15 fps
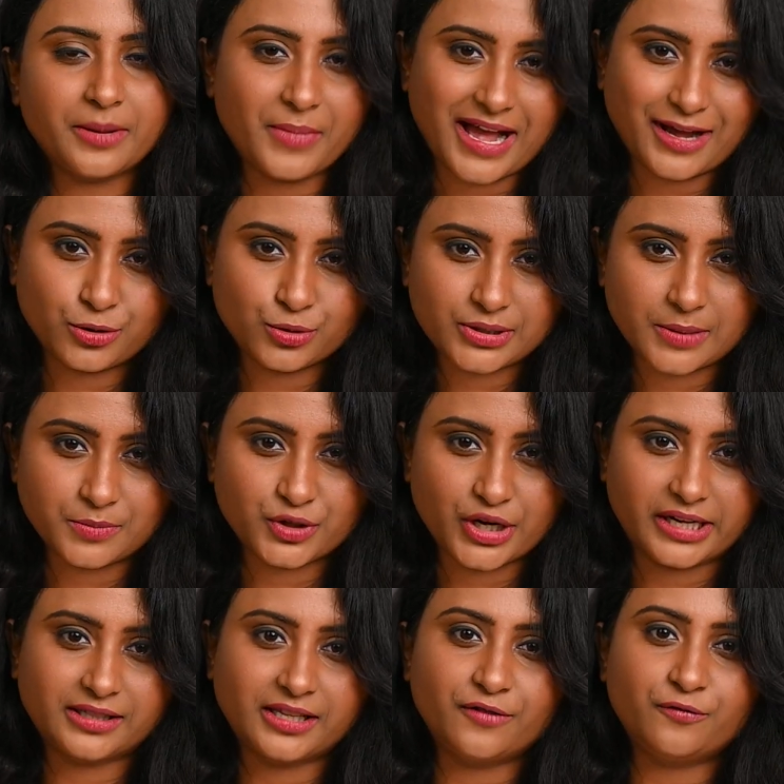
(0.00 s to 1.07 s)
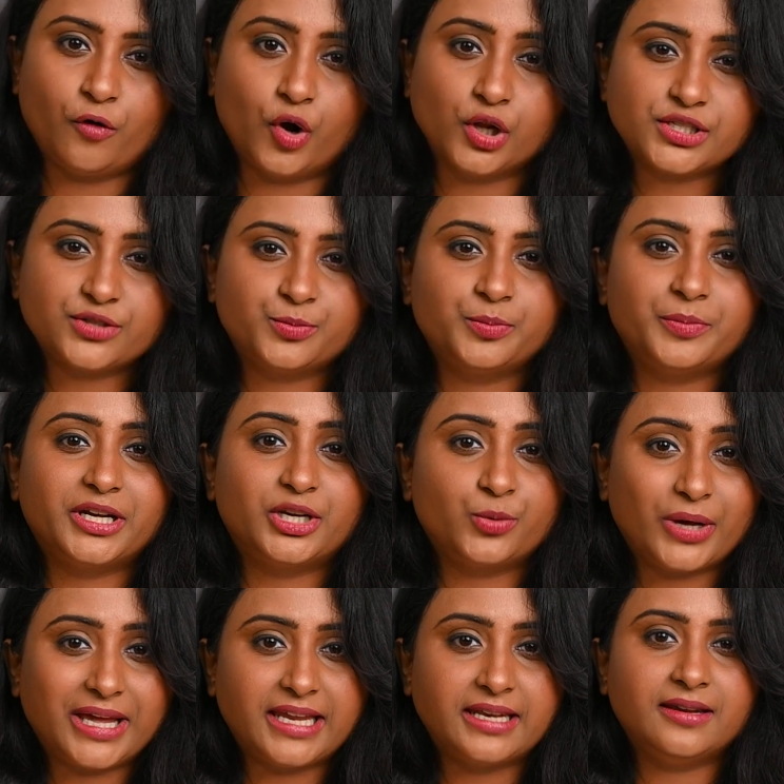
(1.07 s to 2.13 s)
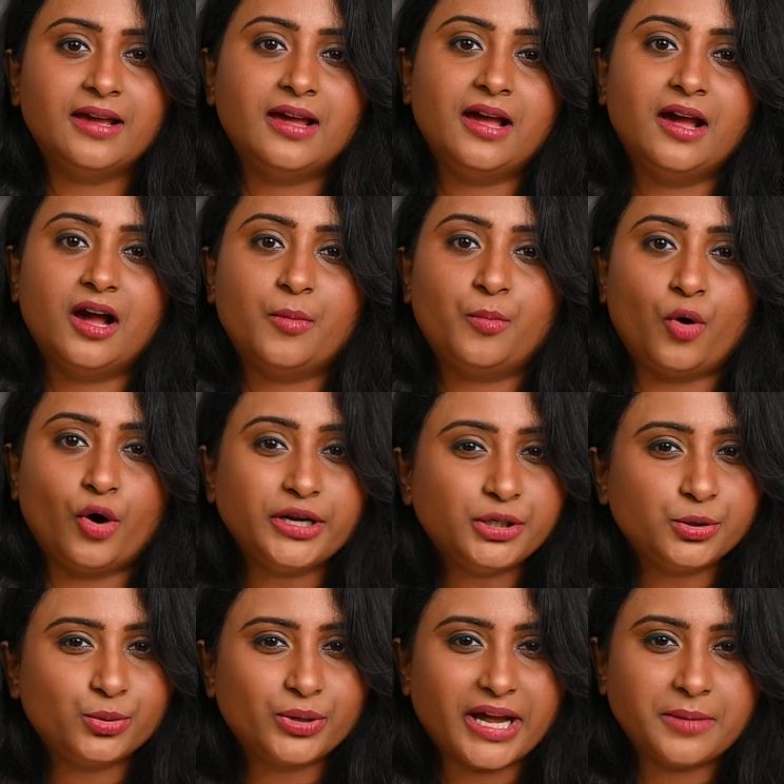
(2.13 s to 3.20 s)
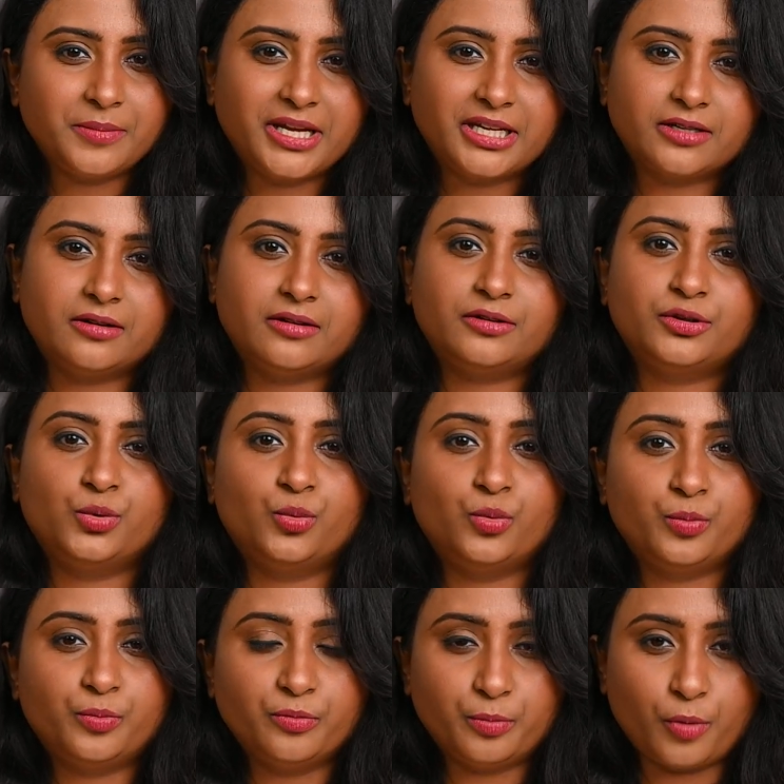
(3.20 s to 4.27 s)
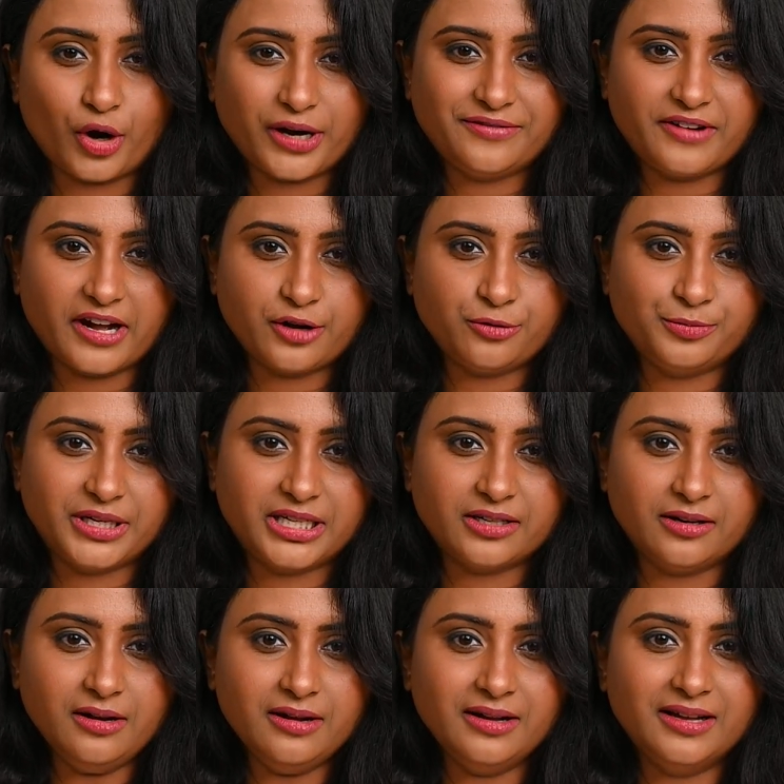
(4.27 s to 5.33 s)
a macro subject that falls between 0.29 meter to 0.5 meter,